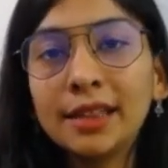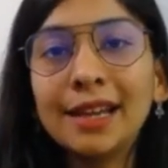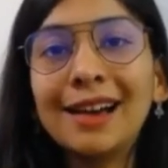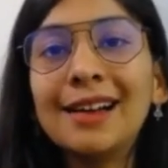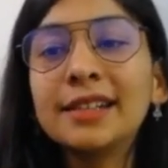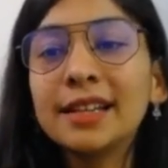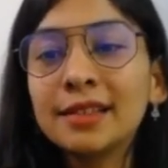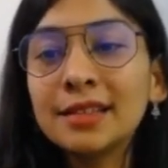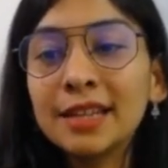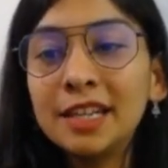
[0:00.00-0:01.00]
They can't
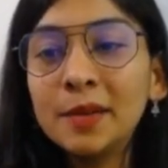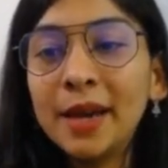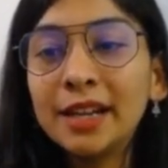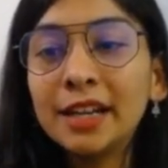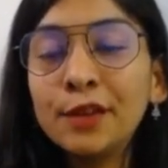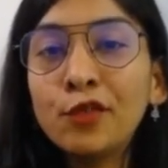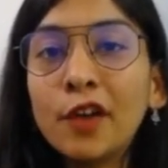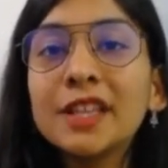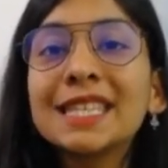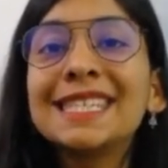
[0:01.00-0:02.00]
exist independently.
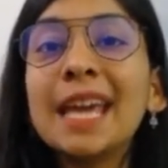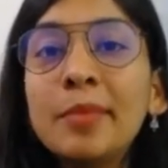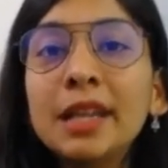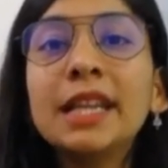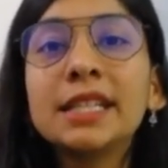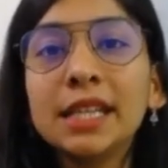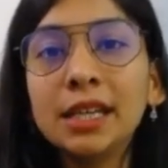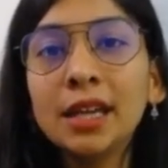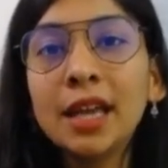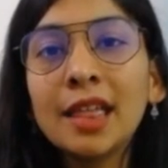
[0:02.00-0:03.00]
For the
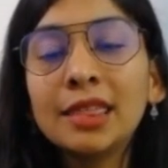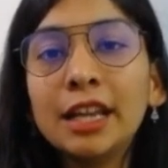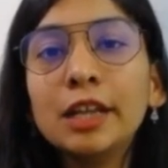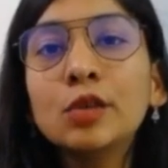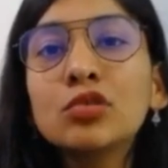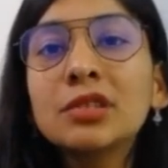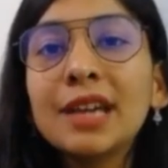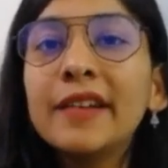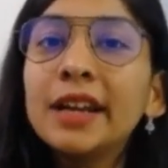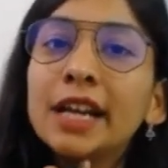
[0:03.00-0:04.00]
stability, they lose
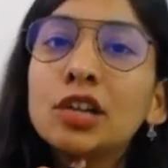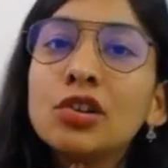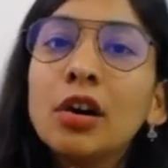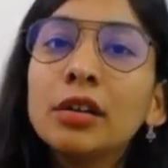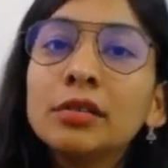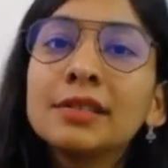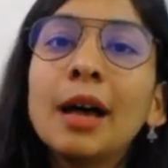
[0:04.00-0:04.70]
their electron.